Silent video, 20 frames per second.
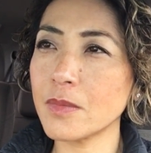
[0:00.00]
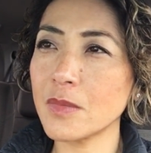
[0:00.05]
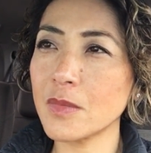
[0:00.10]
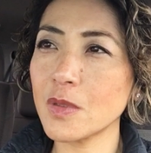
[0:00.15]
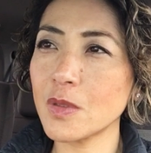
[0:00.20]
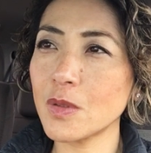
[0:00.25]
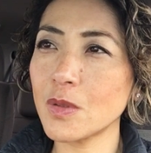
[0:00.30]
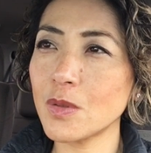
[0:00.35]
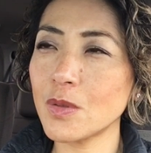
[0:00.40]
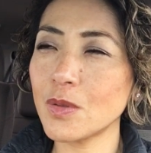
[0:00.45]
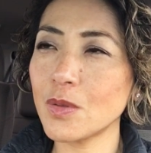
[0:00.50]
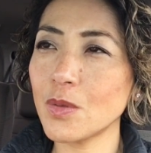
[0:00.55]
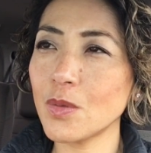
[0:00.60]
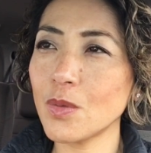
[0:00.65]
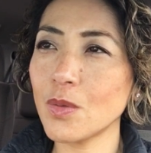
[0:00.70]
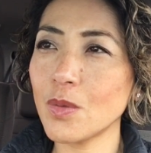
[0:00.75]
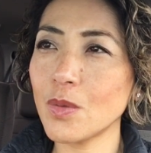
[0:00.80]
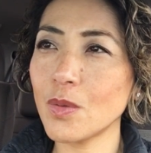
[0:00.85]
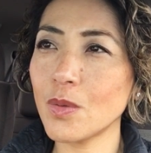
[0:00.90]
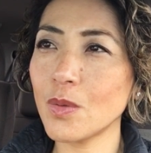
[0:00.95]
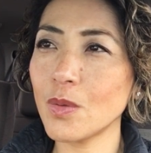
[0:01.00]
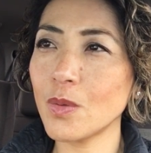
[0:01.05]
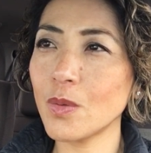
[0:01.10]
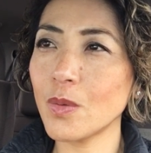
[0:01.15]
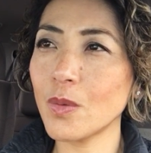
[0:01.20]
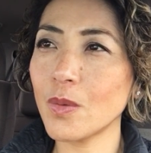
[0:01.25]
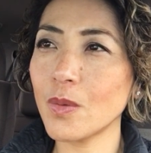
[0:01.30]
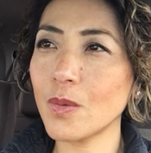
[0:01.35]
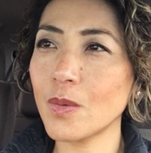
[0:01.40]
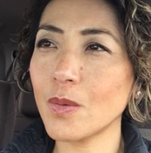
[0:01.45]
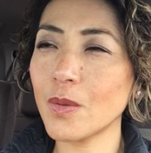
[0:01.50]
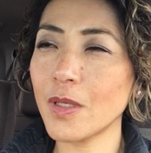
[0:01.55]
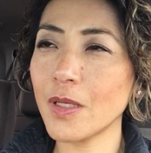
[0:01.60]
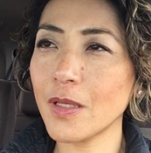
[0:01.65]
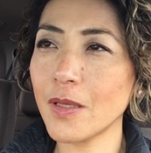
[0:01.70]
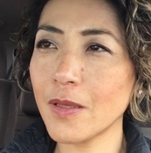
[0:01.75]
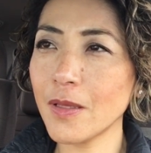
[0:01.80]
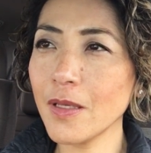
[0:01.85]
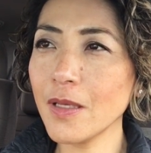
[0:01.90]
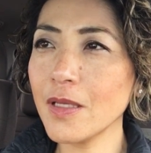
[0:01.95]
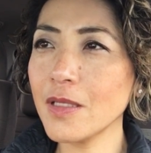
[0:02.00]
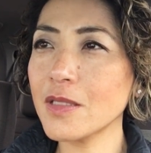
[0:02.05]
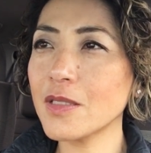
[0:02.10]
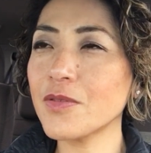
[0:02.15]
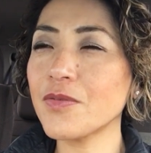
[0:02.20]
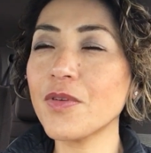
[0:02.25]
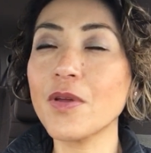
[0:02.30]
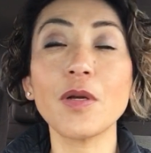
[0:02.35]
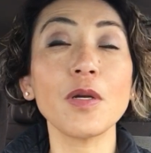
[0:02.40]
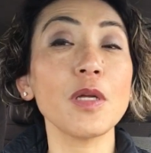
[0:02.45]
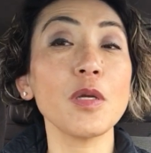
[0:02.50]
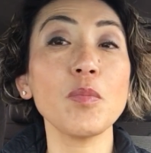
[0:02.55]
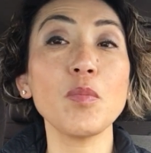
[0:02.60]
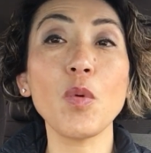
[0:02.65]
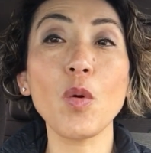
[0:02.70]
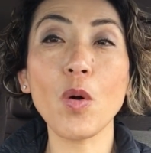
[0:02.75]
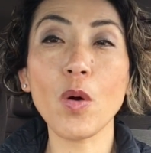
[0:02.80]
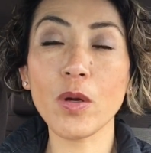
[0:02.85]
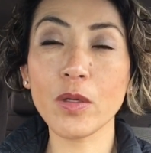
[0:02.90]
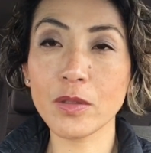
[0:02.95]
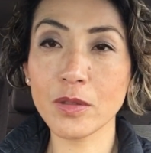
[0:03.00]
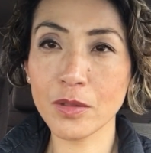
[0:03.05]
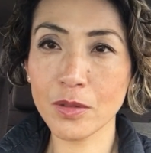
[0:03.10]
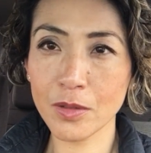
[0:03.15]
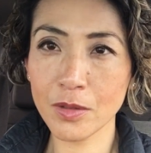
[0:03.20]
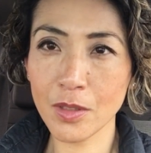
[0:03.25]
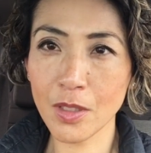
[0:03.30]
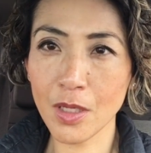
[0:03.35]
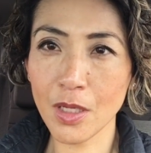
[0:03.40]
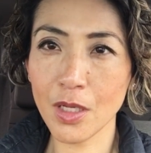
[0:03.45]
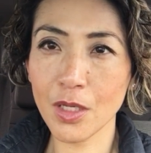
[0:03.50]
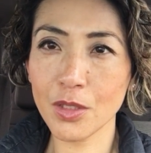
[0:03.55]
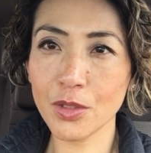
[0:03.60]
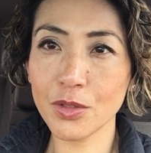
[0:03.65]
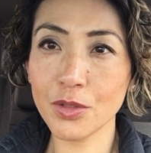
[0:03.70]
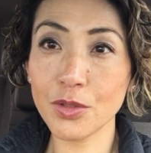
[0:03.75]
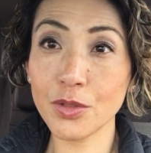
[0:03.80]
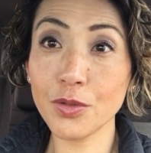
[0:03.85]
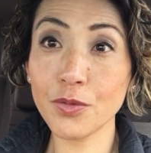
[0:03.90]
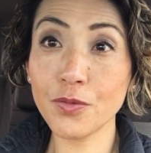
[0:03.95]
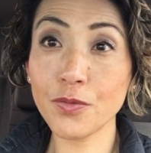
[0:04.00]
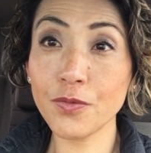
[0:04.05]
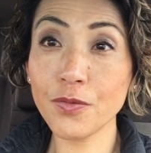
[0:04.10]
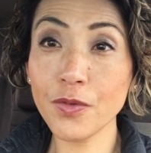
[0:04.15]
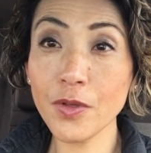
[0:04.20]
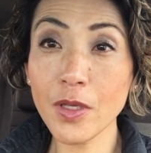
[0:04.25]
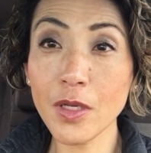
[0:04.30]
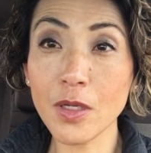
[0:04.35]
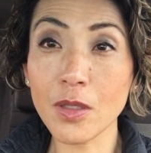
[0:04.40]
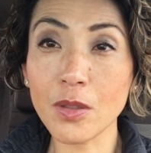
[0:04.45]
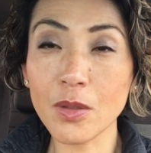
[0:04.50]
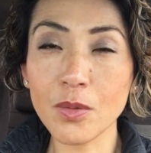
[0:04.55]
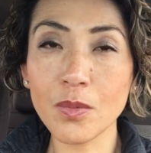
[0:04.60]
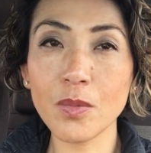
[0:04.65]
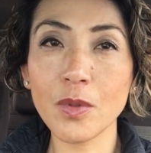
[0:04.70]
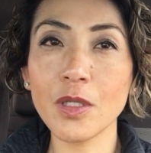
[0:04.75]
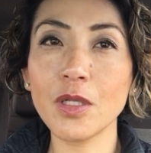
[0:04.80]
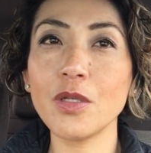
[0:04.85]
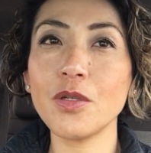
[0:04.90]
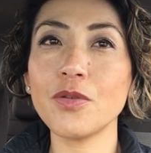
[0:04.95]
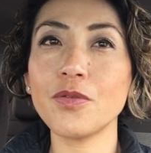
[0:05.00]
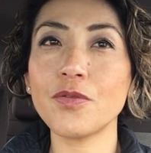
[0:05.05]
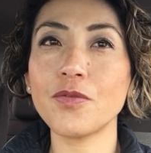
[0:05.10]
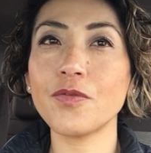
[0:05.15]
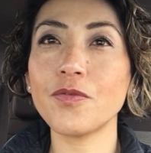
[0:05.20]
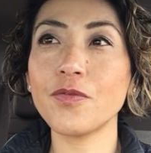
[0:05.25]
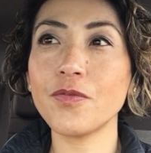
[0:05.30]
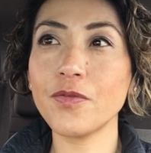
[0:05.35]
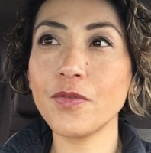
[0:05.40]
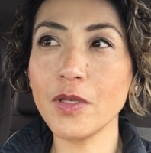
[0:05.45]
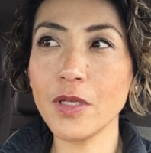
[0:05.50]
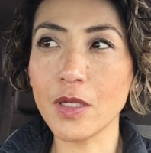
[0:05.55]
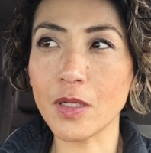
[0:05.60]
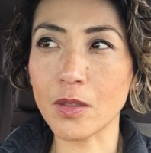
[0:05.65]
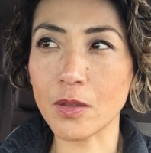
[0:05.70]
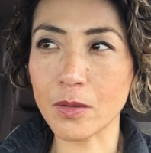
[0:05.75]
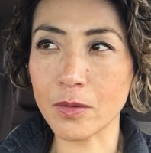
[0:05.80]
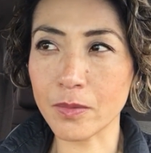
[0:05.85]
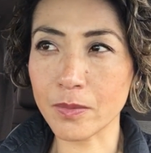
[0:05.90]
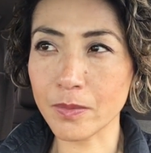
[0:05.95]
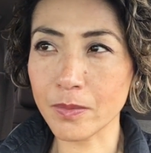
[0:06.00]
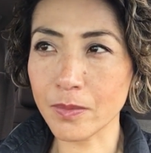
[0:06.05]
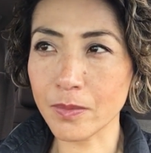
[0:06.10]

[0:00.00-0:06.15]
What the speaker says: So I think it's very important to feel what you feel,